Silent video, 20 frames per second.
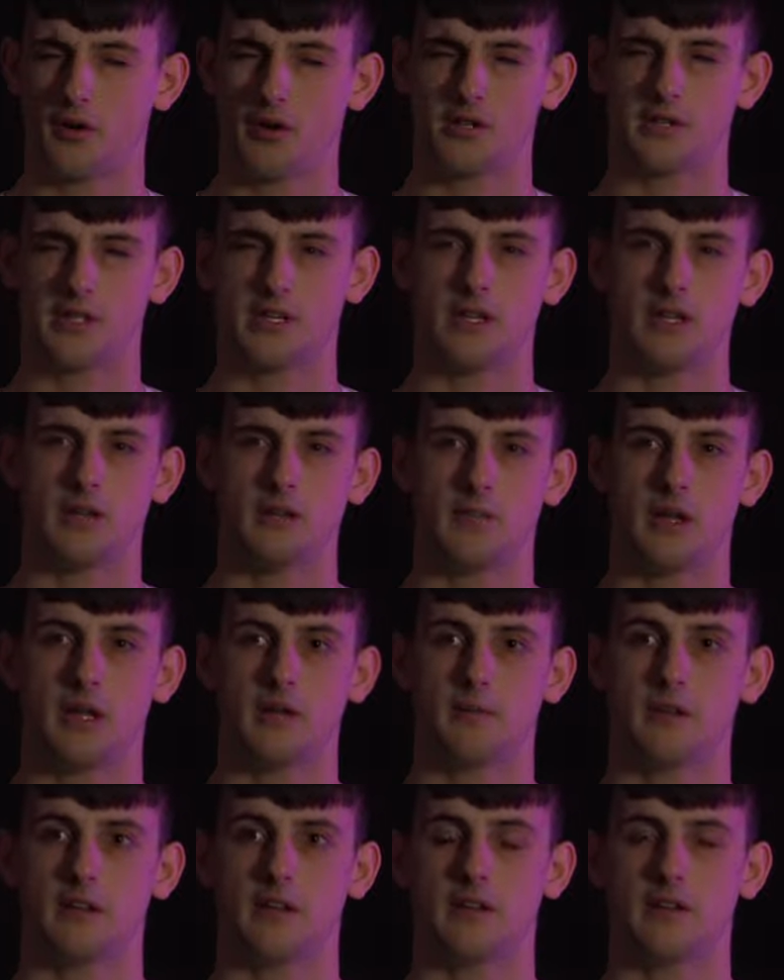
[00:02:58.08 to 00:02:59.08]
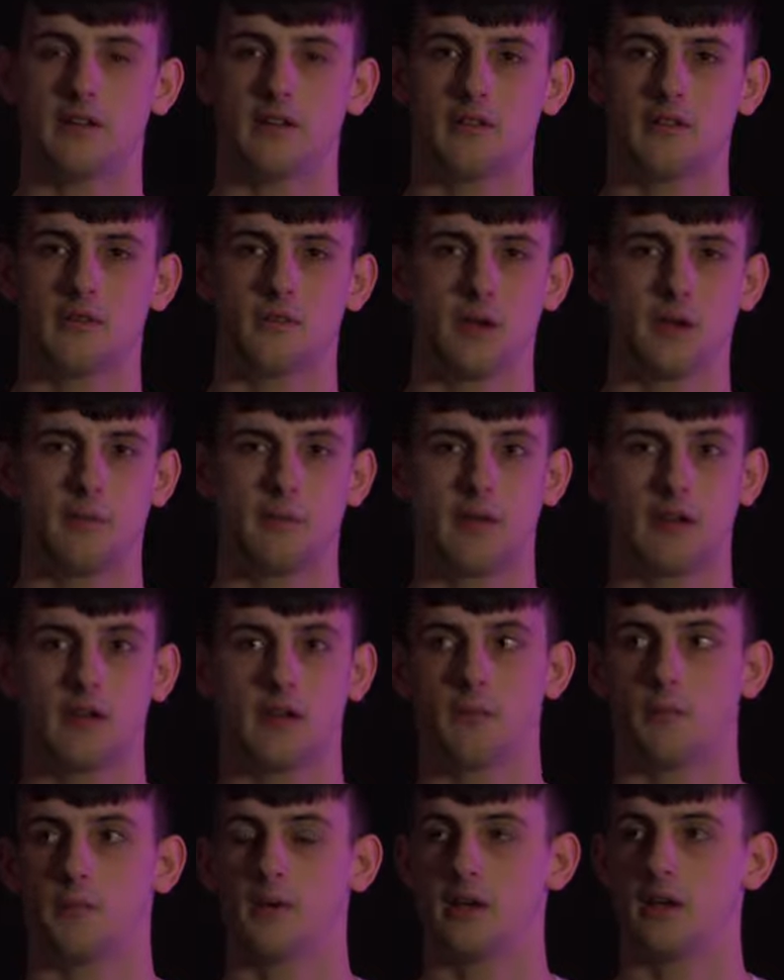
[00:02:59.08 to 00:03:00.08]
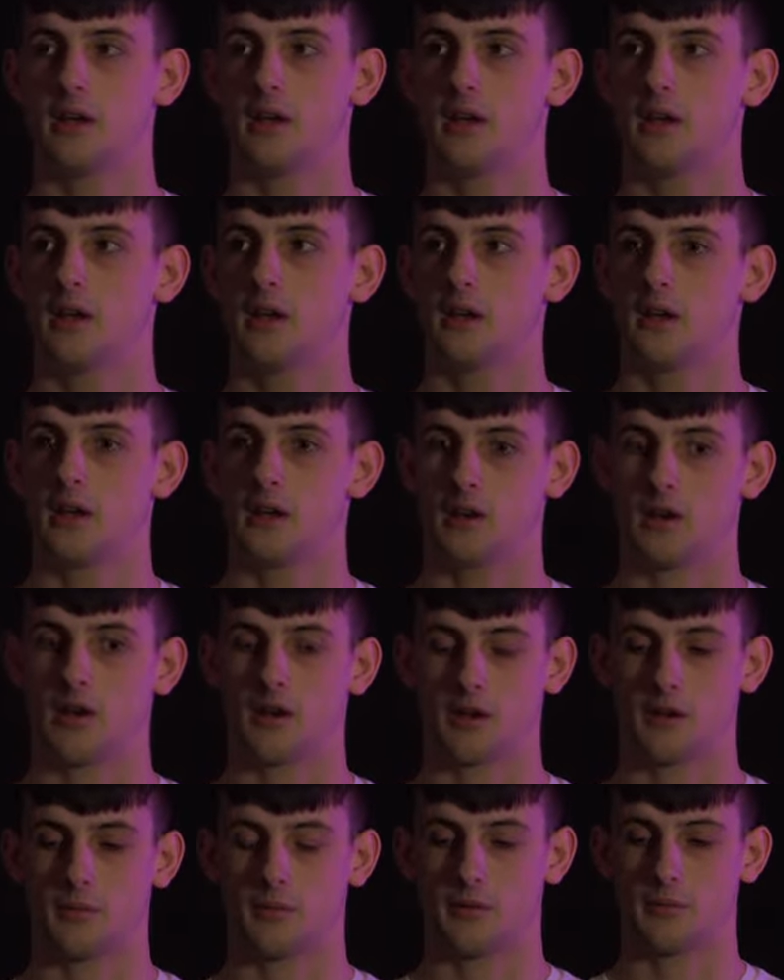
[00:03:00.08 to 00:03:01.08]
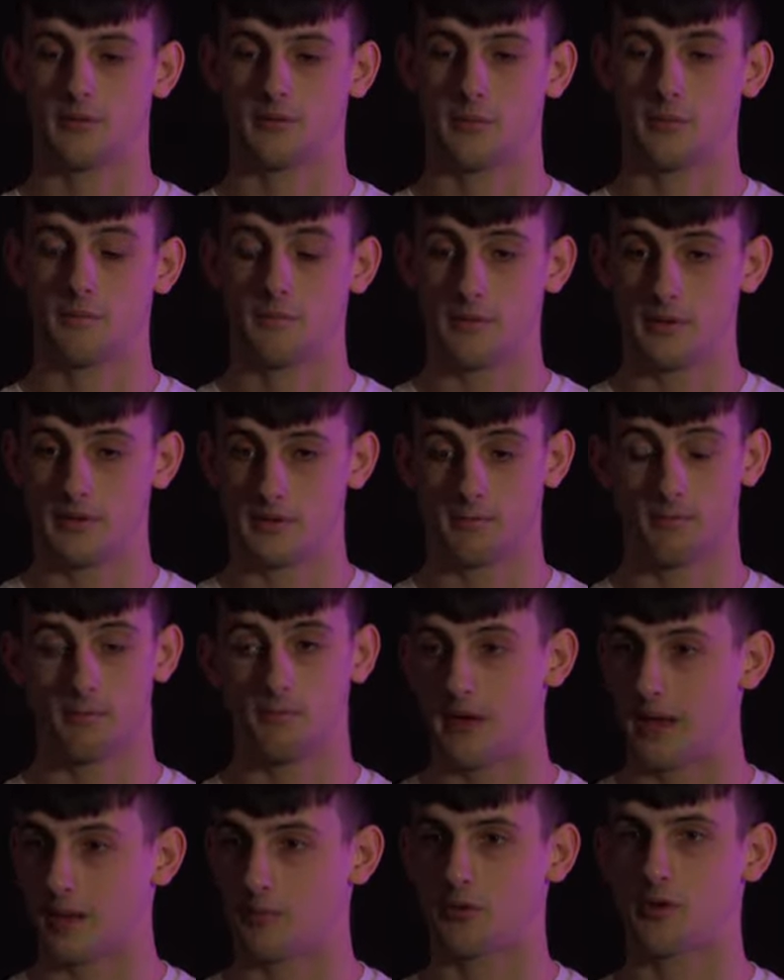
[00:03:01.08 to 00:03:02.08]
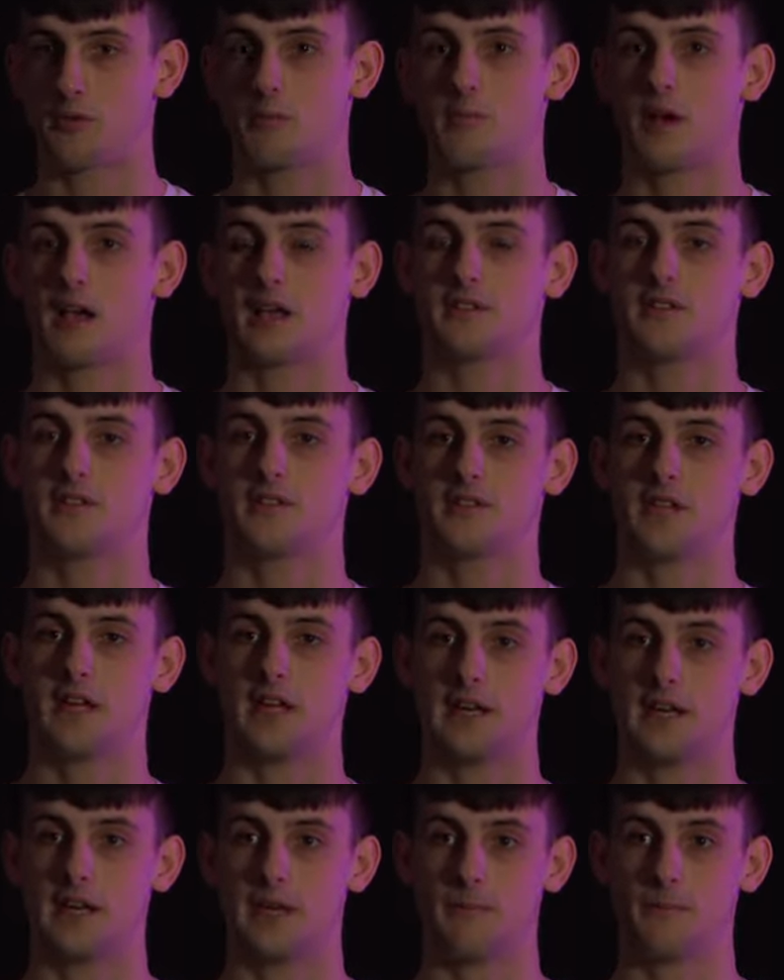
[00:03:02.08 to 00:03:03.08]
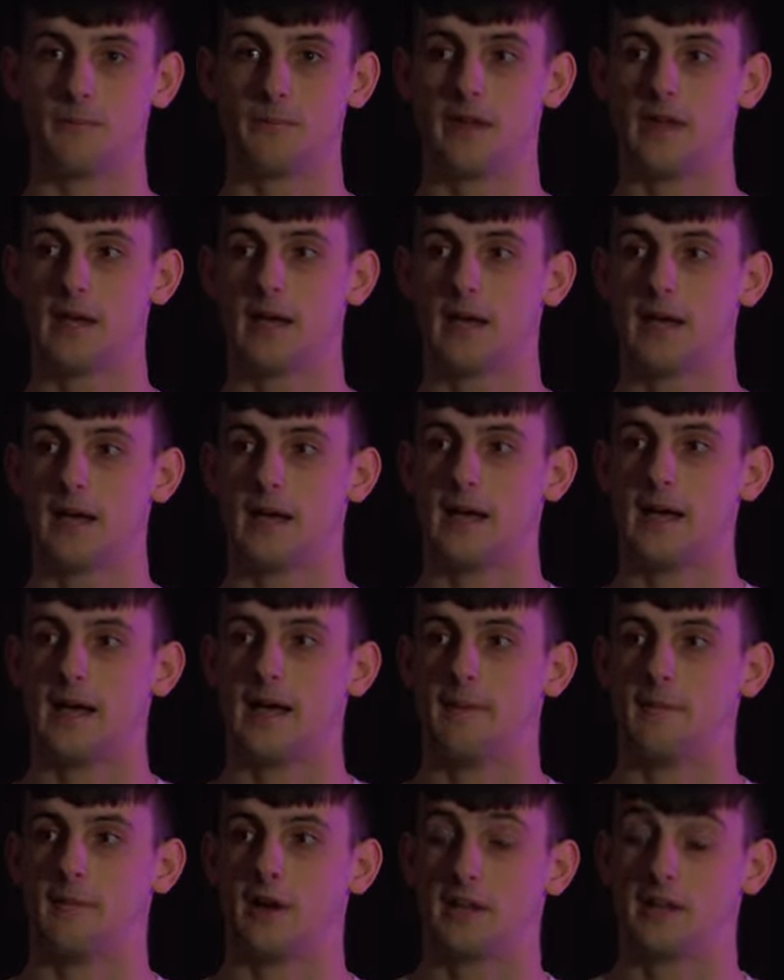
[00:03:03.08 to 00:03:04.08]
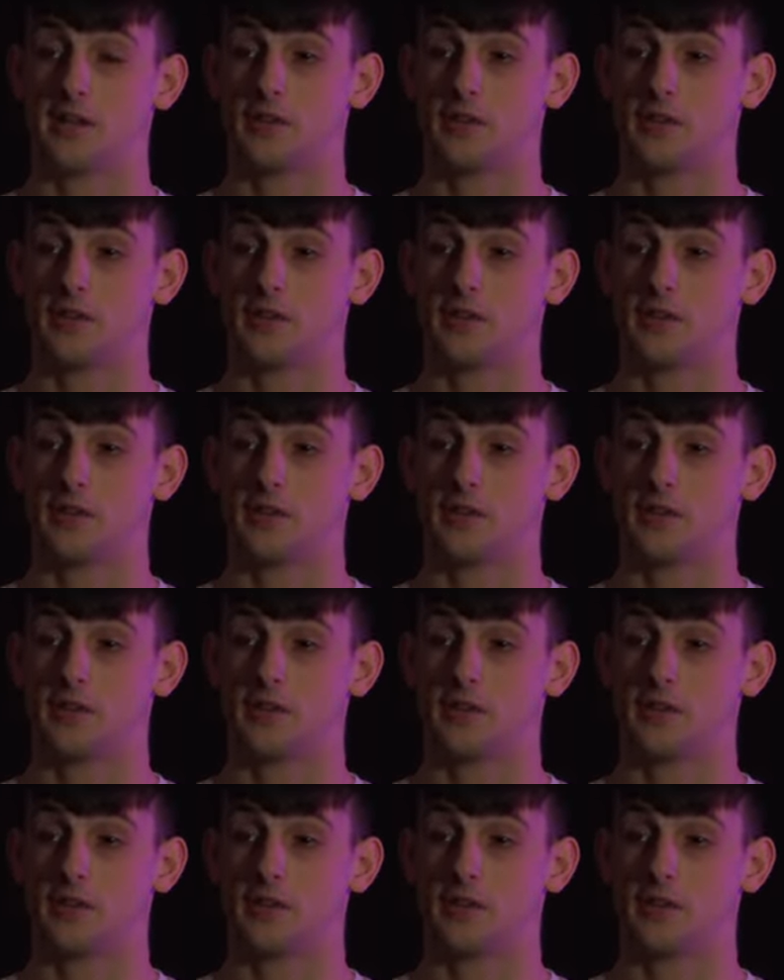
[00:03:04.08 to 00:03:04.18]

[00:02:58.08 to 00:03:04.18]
13, maybe a little bit younger, but it was an absolutely massive stadium. I